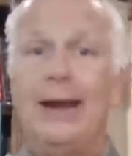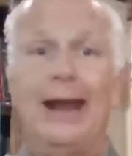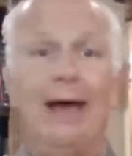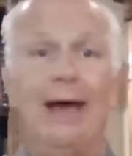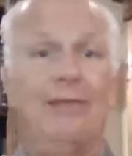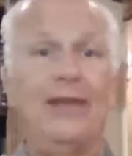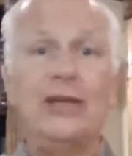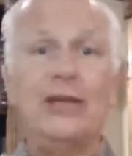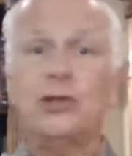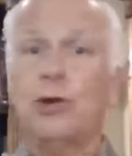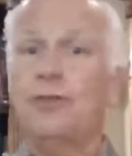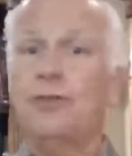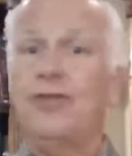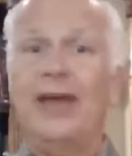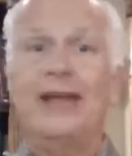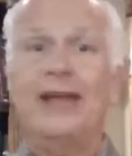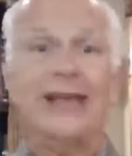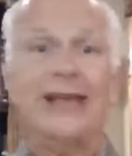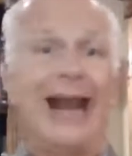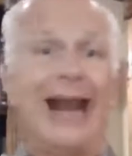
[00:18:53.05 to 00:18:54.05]
Now, these are
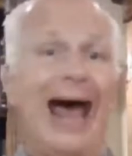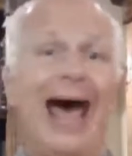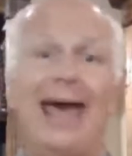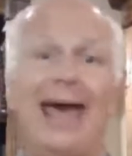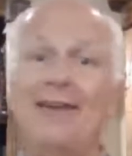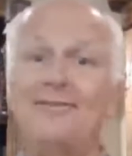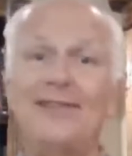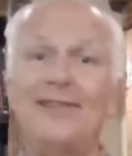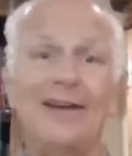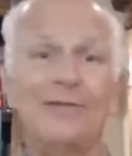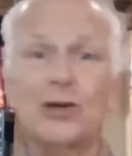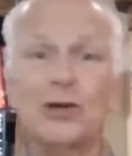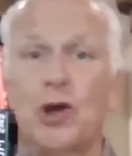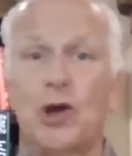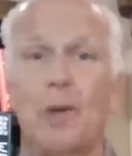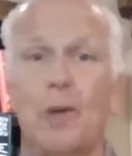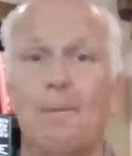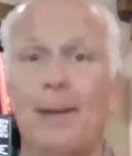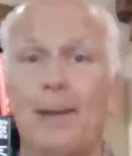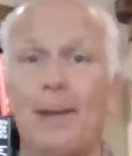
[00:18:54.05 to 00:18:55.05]
things that I have never
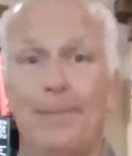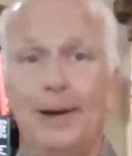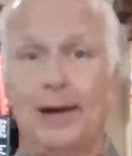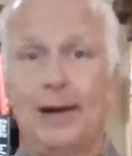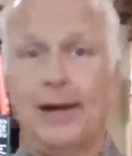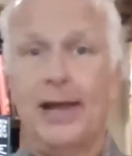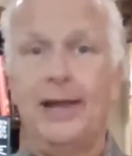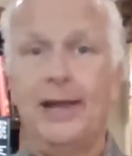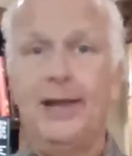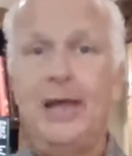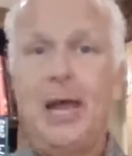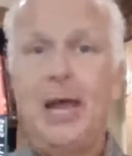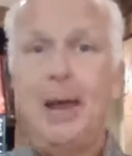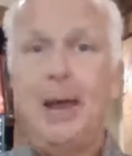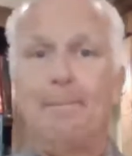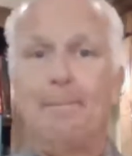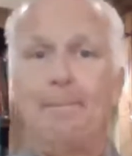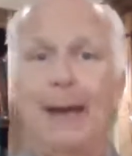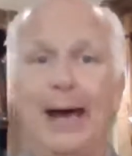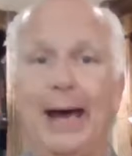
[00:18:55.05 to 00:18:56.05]
told publicly,
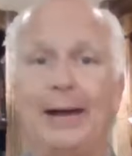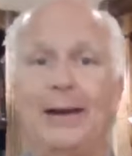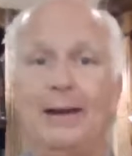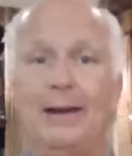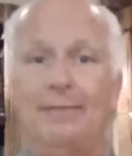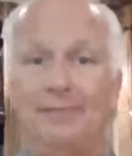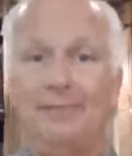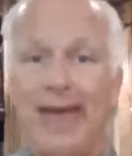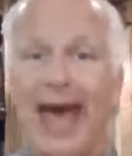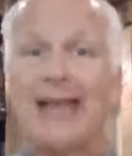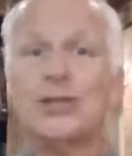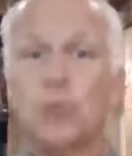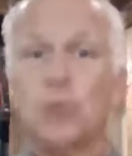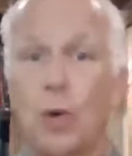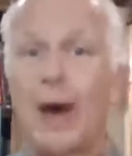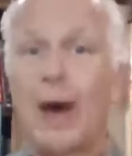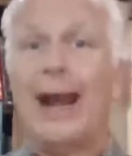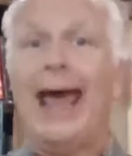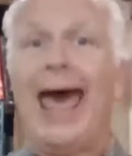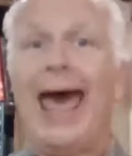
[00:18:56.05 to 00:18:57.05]
but that's
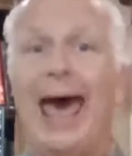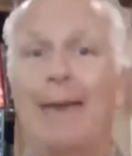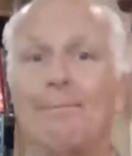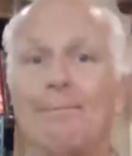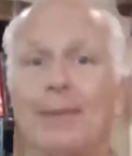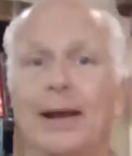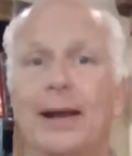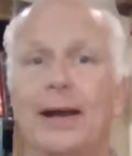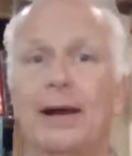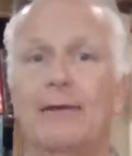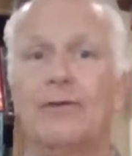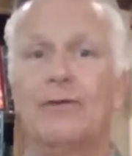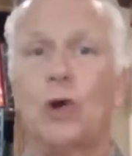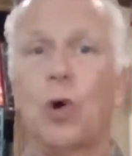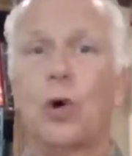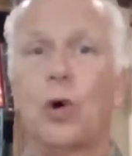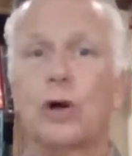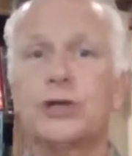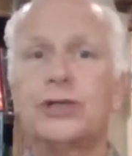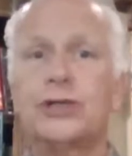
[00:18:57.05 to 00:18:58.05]
what happened. And of
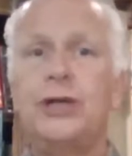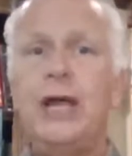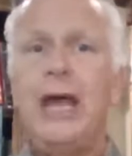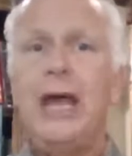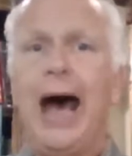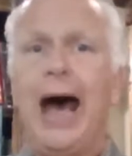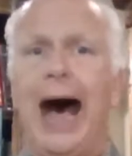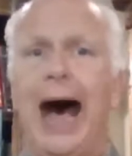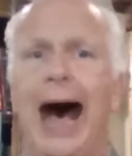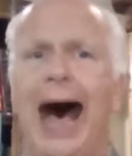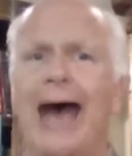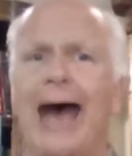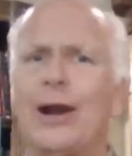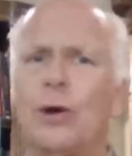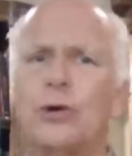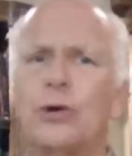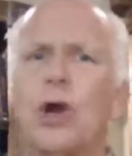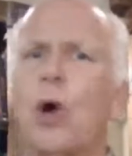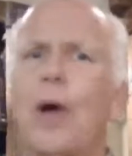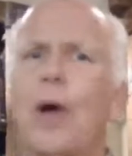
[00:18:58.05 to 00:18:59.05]
course, I
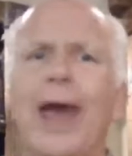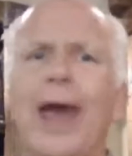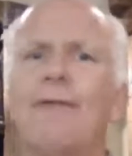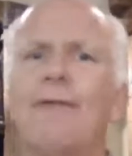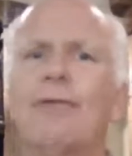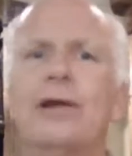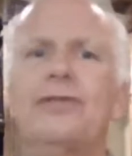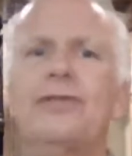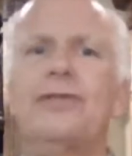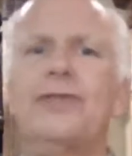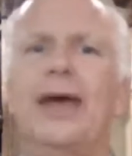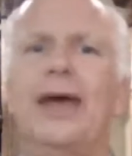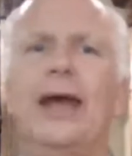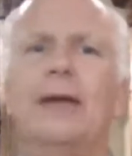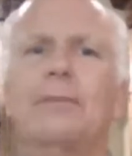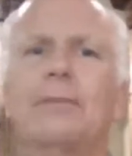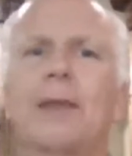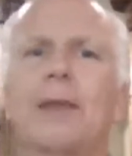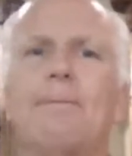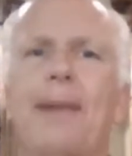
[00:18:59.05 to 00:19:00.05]
don't know
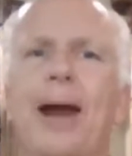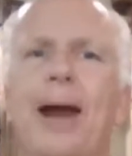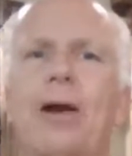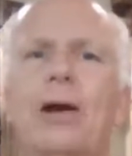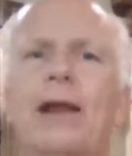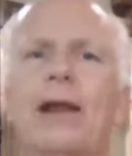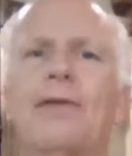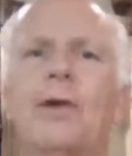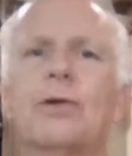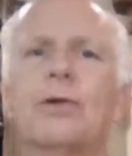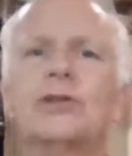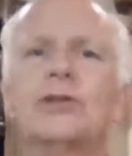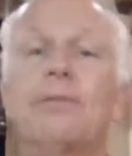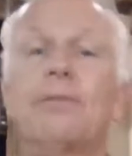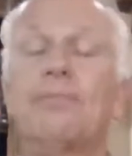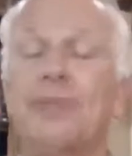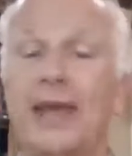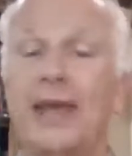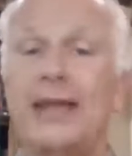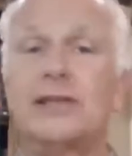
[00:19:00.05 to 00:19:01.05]
everything, but apparently there were
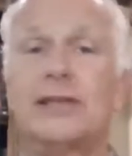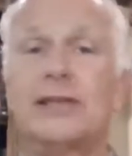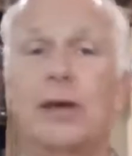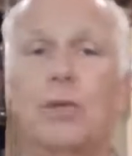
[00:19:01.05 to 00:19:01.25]
some things